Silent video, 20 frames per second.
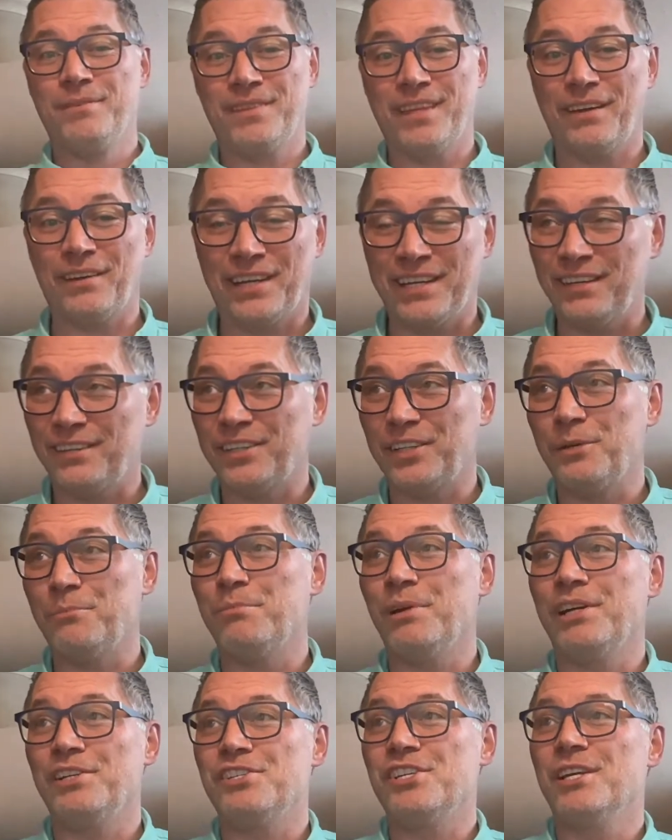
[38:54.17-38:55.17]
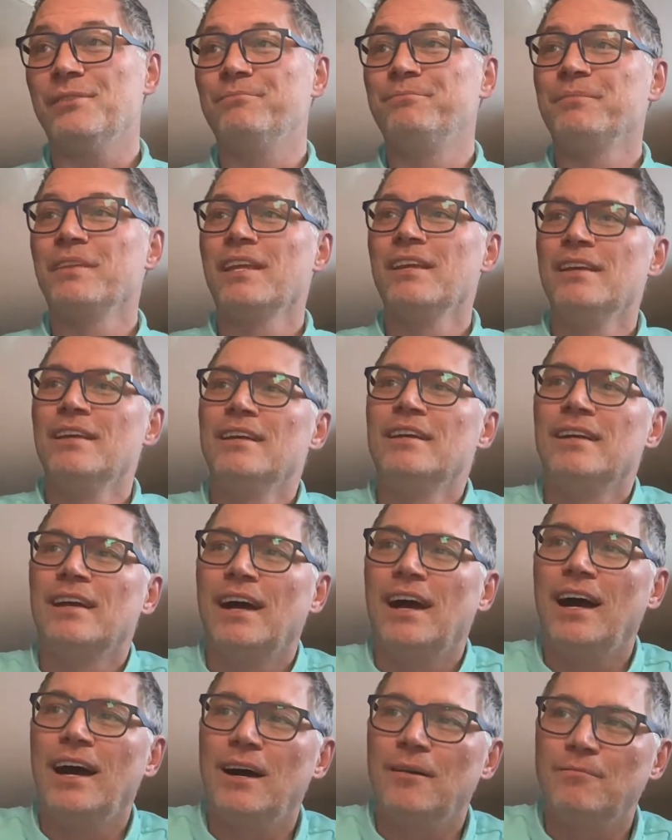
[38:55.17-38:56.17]
killing your budget.
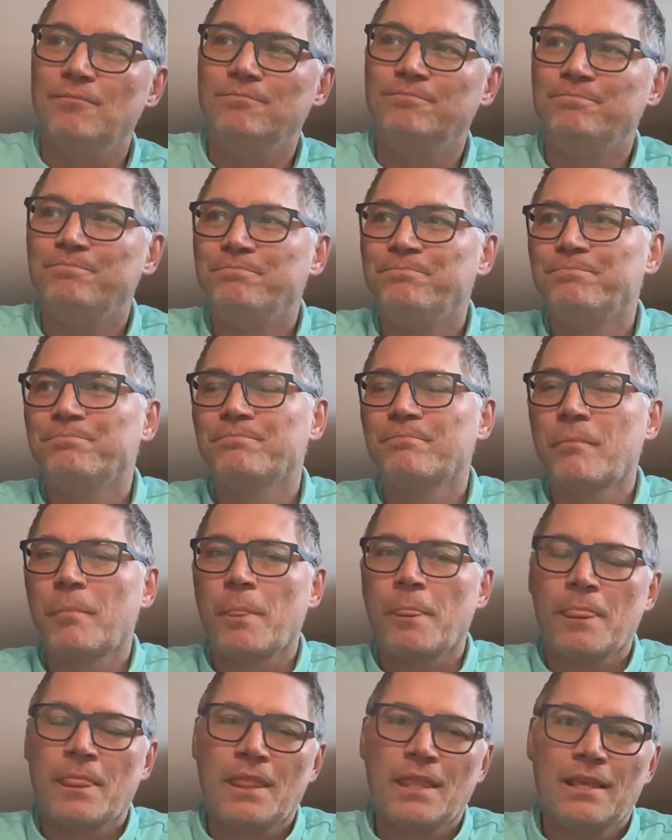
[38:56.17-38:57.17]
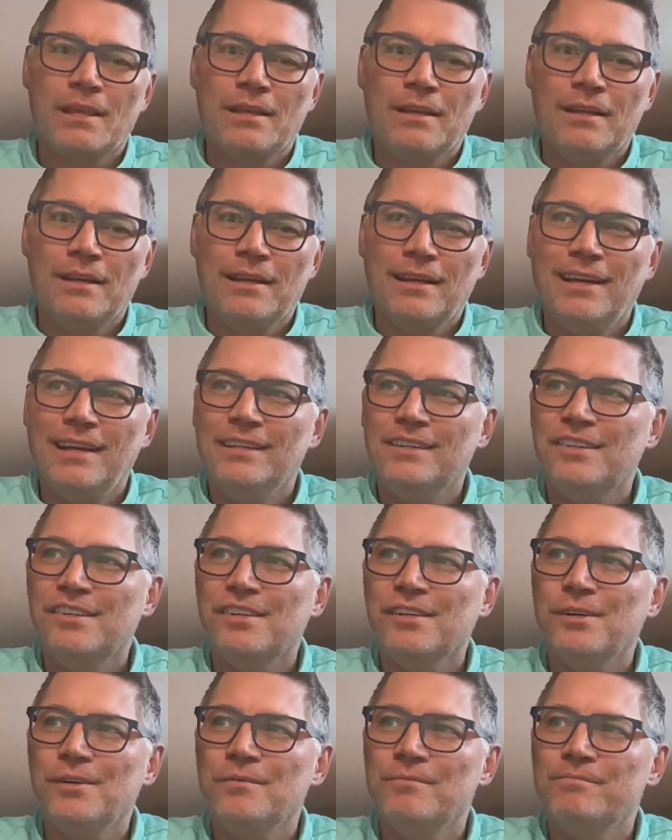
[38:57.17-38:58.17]
And
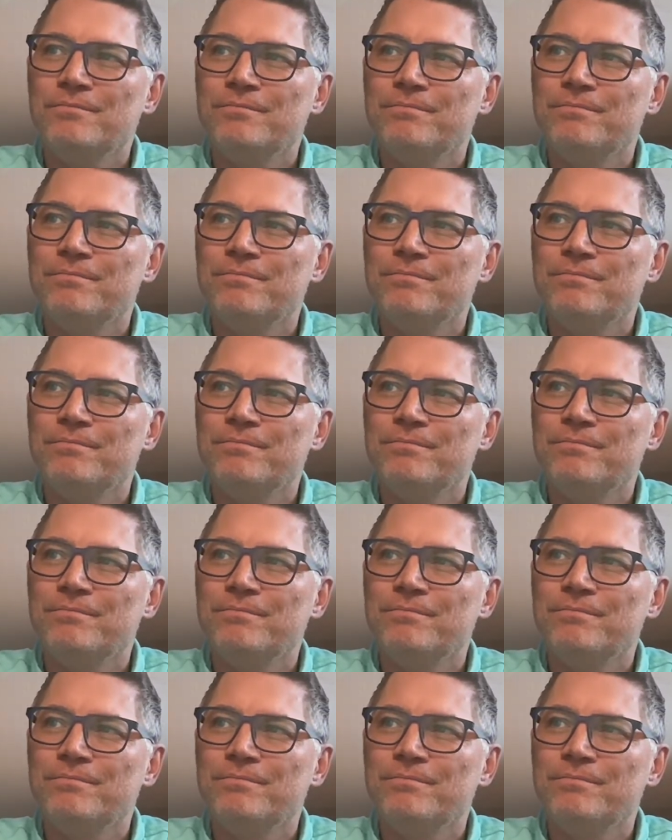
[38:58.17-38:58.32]
so